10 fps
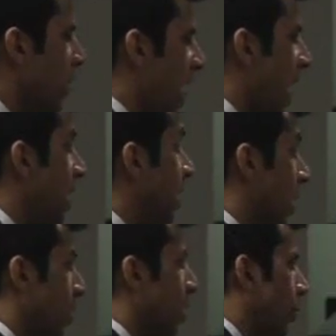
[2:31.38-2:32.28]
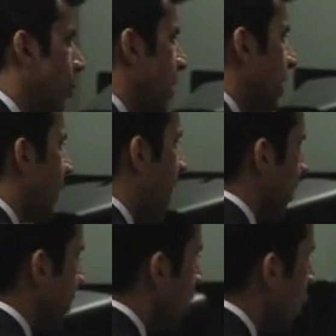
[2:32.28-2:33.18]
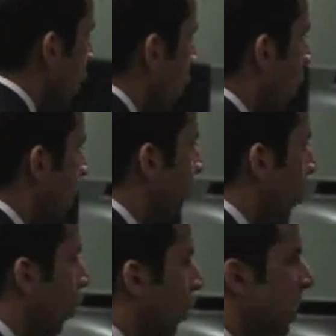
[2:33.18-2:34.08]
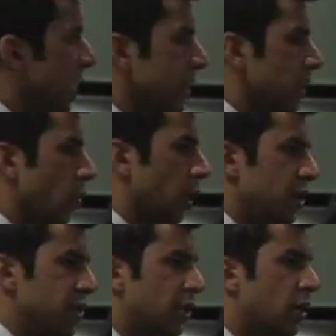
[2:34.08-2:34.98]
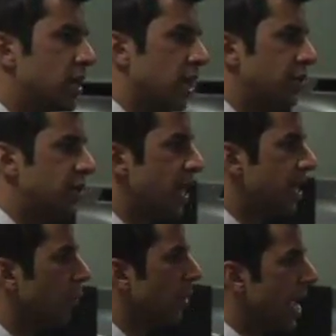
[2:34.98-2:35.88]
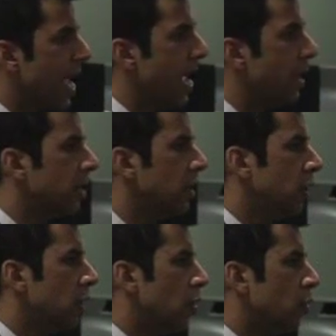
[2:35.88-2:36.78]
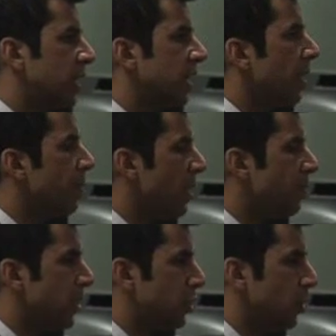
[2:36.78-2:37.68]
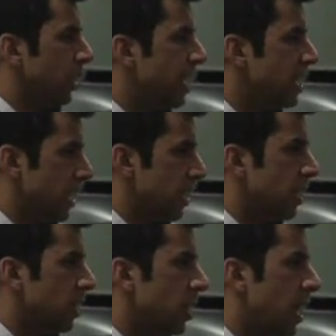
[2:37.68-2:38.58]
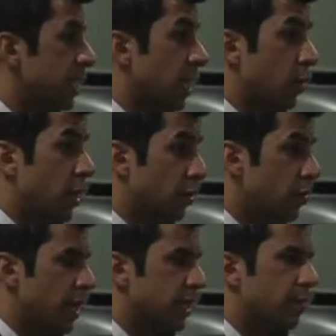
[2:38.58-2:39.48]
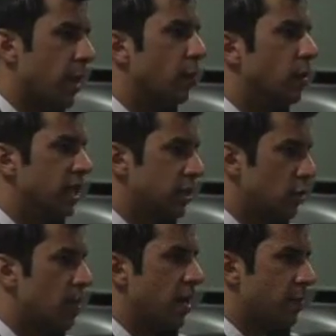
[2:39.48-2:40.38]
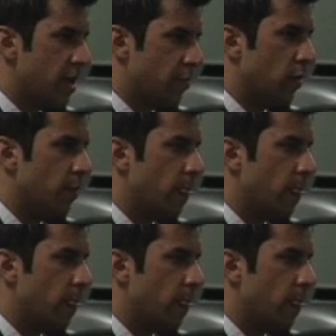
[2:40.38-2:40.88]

and they were to go through these files. One of the worries, or concerns I should say, that we had was that they might be too lenient as they went through this and might release too many people.